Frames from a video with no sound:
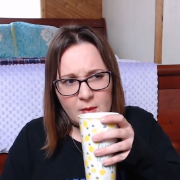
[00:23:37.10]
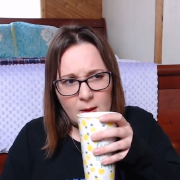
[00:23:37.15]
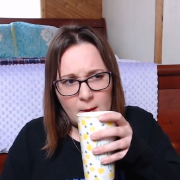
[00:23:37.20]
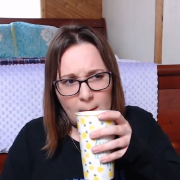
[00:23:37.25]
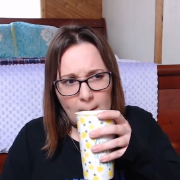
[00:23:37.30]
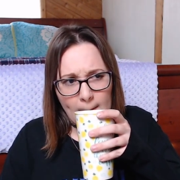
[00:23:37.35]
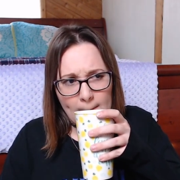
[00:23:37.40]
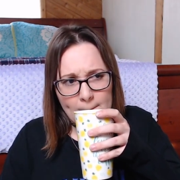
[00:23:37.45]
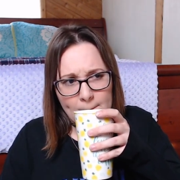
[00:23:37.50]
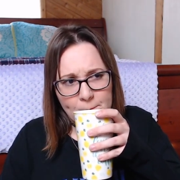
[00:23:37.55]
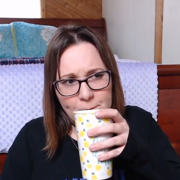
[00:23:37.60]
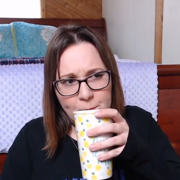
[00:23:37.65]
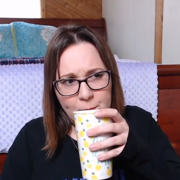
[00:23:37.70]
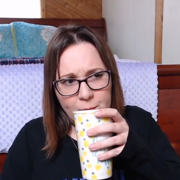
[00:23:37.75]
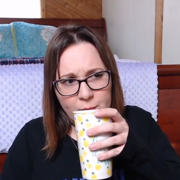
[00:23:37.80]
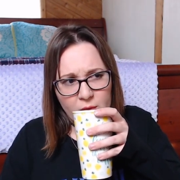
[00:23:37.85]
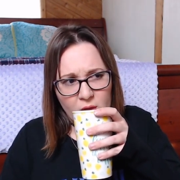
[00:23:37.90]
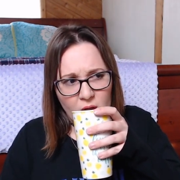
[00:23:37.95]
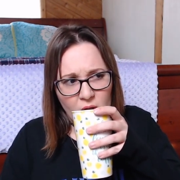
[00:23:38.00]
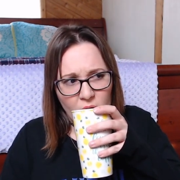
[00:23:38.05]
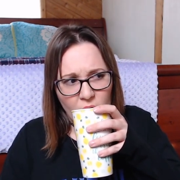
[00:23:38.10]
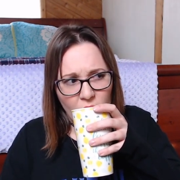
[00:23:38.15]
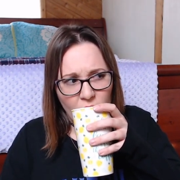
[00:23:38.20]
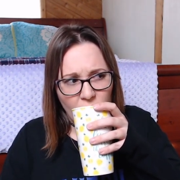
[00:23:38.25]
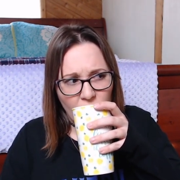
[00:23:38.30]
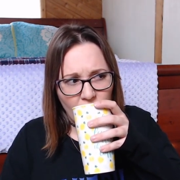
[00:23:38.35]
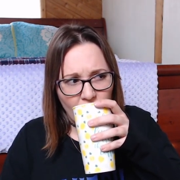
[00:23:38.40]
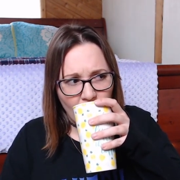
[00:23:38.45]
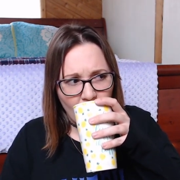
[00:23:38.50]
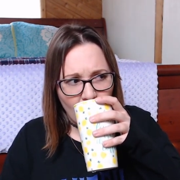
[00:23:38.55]

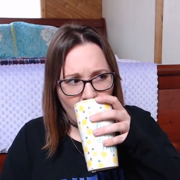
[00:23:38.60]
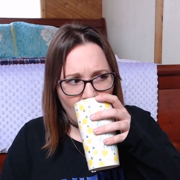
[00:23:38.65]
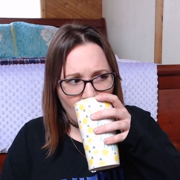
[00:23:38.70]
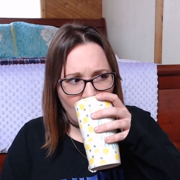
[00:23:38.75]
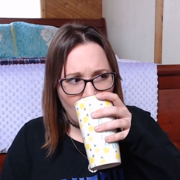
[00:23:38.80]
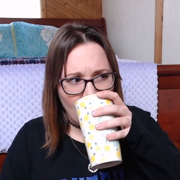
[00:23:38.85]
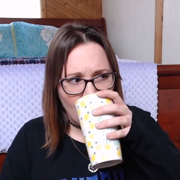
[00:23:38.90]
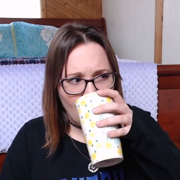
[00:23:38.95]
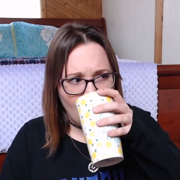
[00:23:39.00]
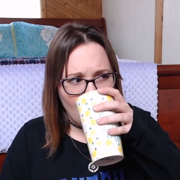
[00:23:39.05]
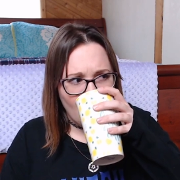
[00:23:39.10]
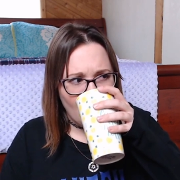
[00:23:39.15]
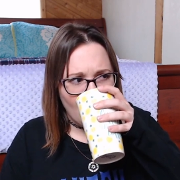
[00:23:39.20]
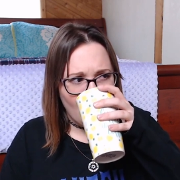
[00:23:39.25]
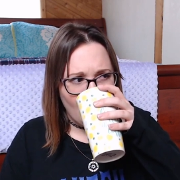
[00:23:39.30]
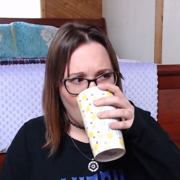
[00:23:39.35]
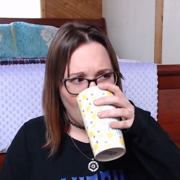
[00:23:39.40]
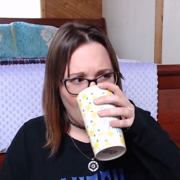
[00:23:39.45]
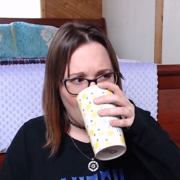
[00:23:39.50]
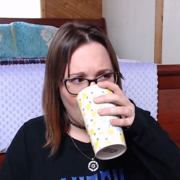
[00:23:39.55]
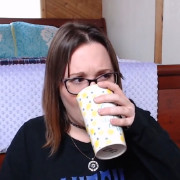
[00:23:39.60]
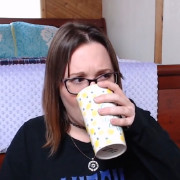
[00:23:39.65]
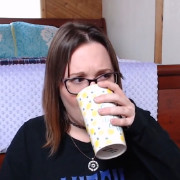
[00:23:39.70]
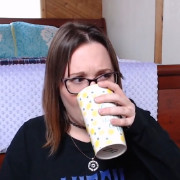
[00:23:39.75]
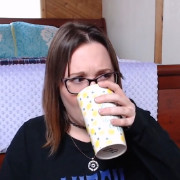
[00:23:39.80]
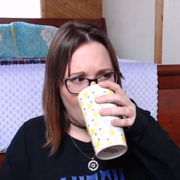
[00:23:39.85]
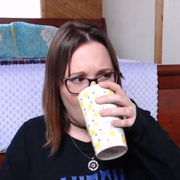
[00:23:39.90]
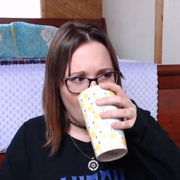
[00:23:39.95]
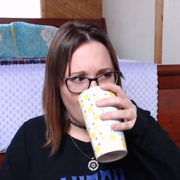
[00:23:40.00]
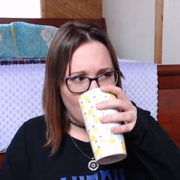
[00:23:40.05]

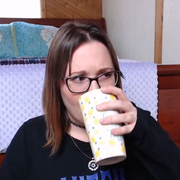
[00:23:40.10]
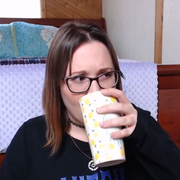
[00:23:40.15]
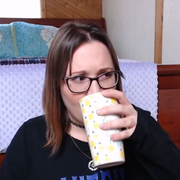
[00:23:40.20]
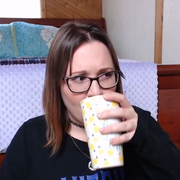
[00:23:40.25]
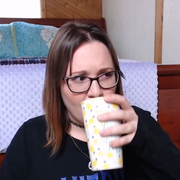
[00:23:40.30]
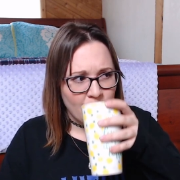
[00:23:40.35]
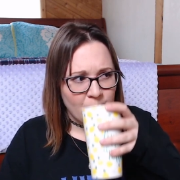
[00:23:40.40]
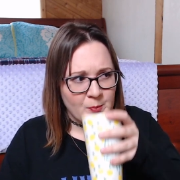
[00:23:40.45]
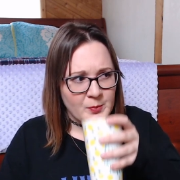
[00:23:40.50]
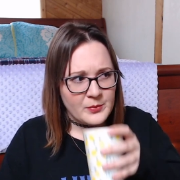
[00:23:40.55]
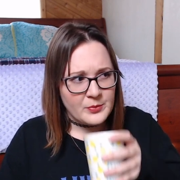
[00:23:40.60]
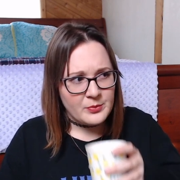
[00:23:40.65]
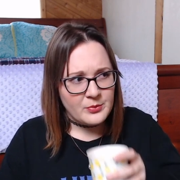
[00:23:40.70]
Nobody speaks.